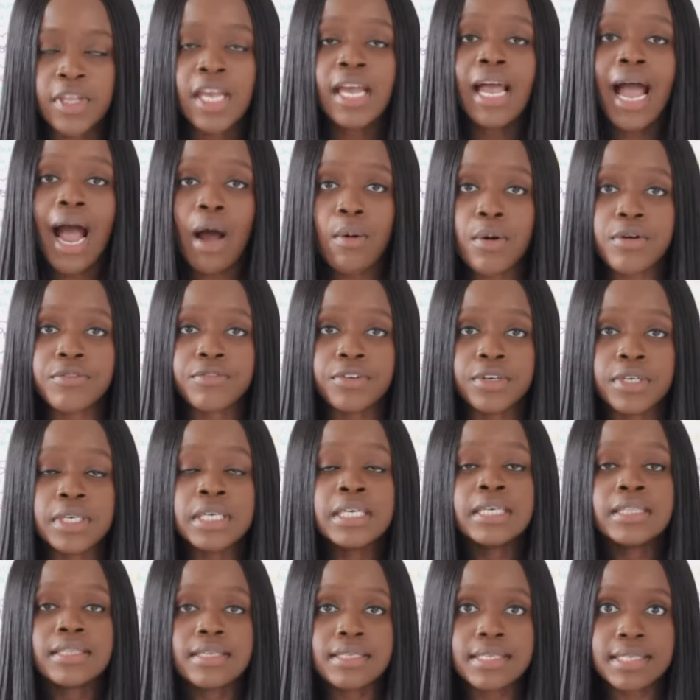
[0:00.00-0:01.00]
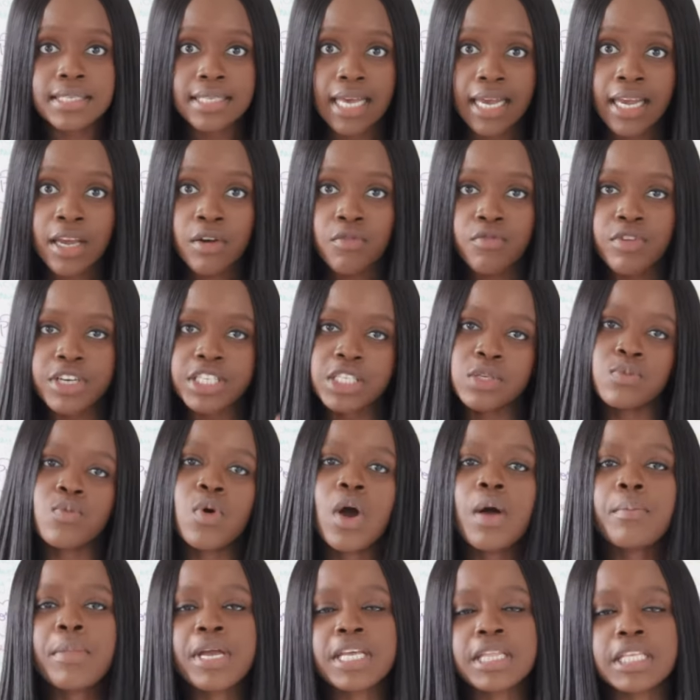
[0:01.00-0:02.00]
However, the second reason
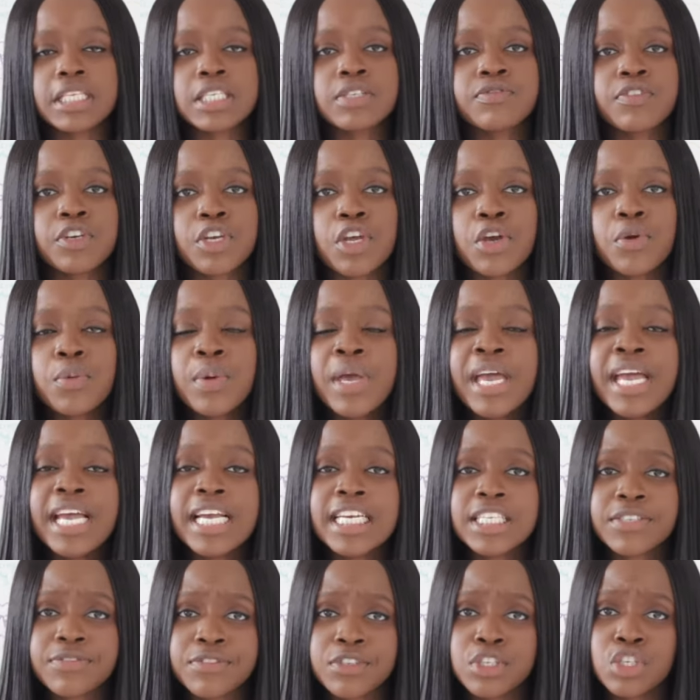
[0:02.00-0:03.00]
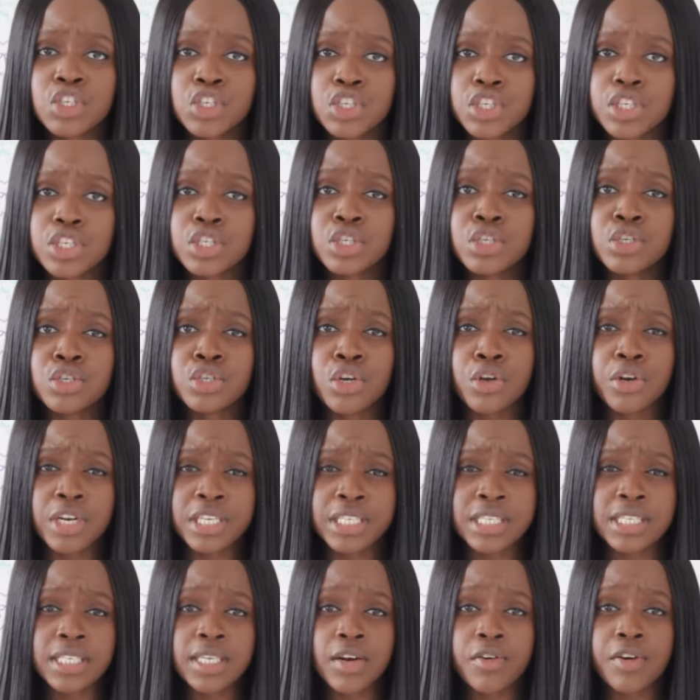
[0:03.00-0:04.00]
why I made this video is for students who don't
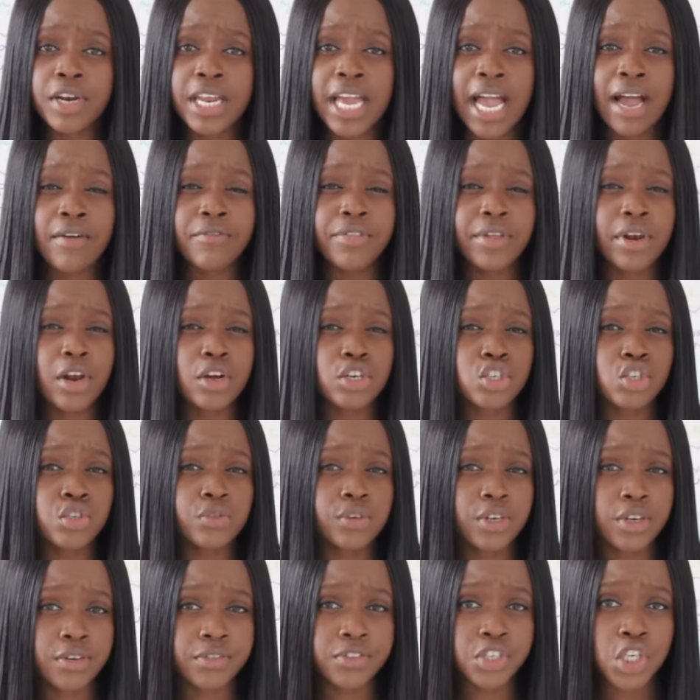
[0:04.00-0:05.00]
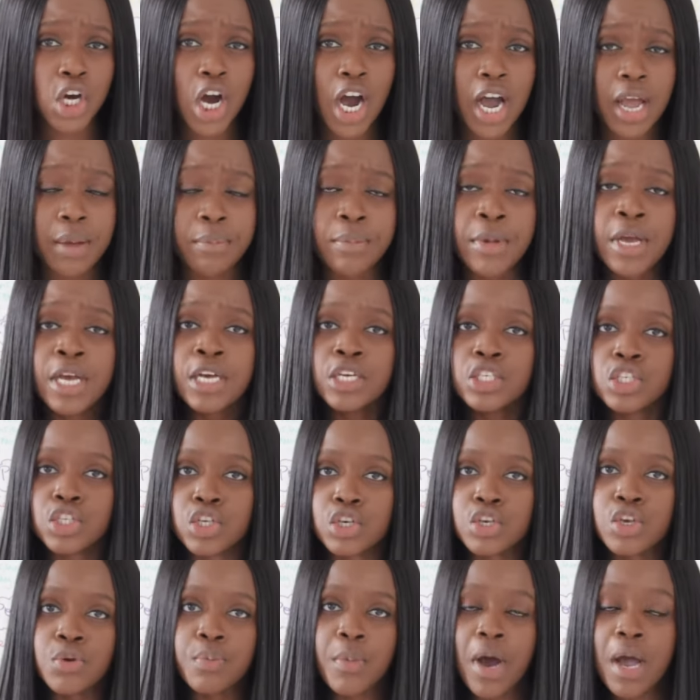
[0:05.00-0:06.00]
necessarily have the luxury of time. So
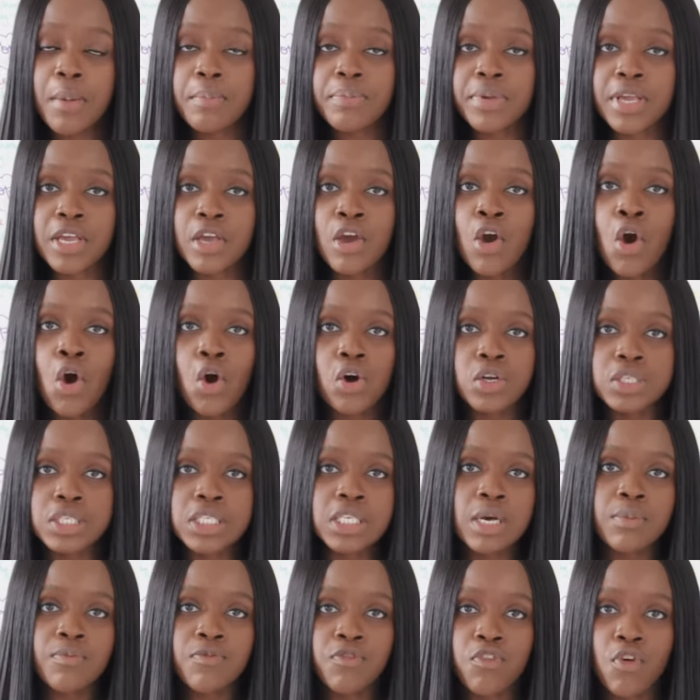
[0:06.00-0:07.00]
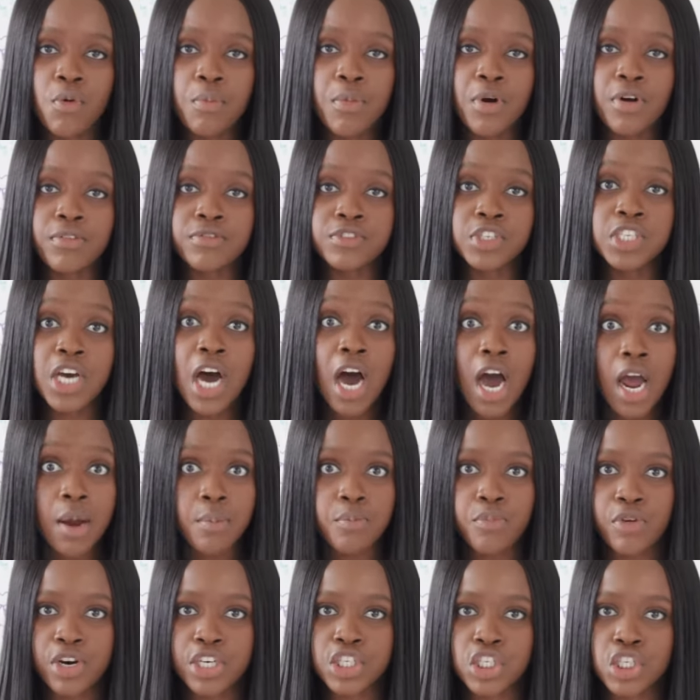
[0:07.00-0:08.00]
you might be on some form of time
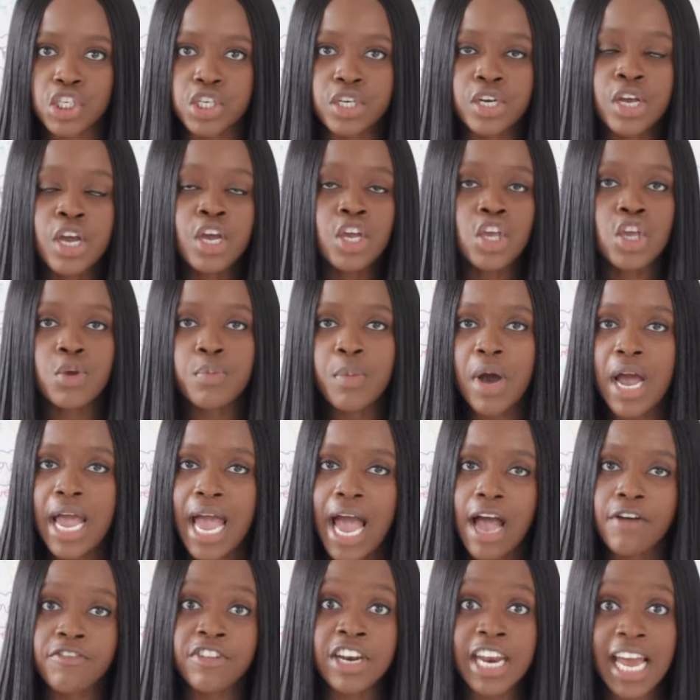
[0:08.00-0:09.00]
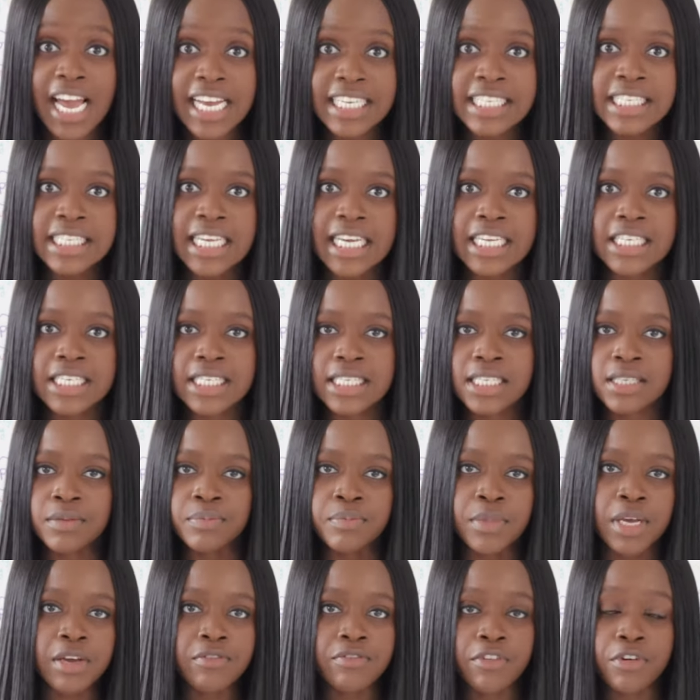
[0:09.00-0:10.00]
pressure, you might have an essay to
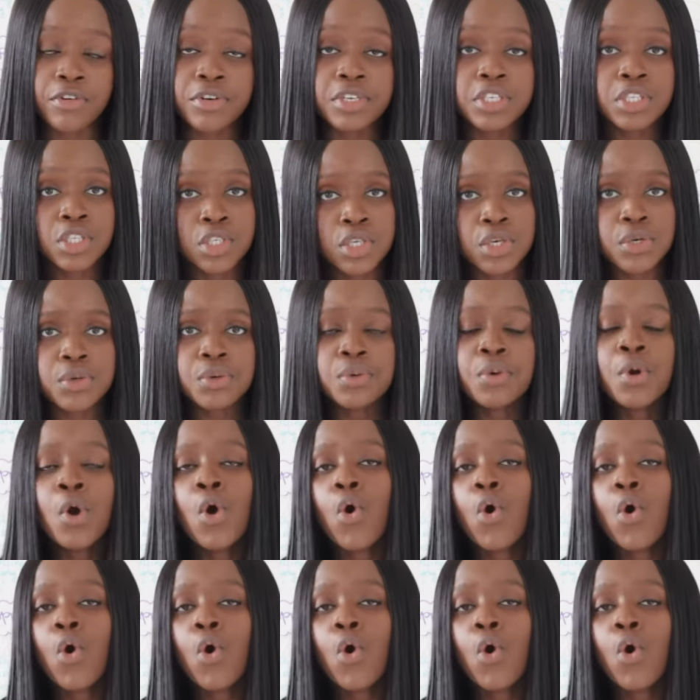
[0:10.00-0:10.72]
submit very soon,